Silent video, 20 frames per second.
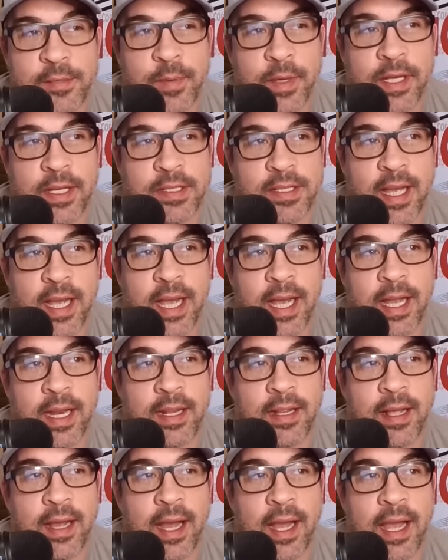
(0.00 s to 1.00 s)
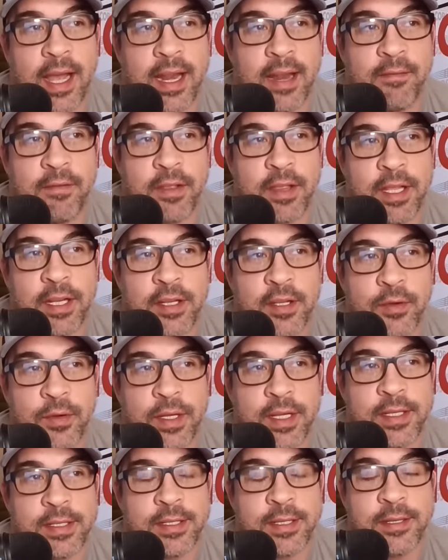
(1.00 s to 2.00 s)
because I had I had everything too
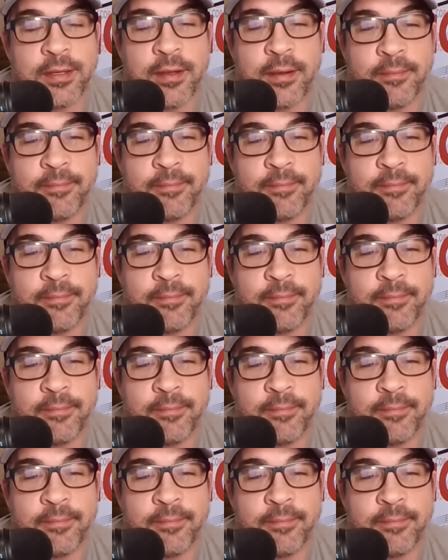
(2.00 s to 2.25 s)
easy.